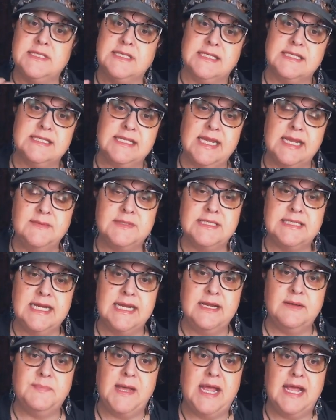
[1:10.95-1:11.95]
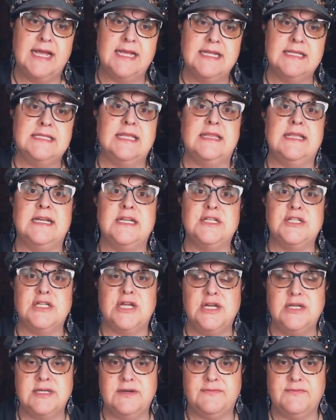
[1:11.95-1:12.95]
the same stamp pads, and then I show
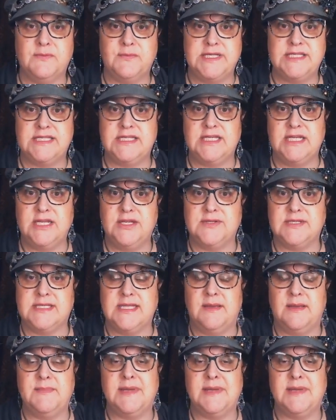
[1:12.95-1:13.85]
you different ways to use them.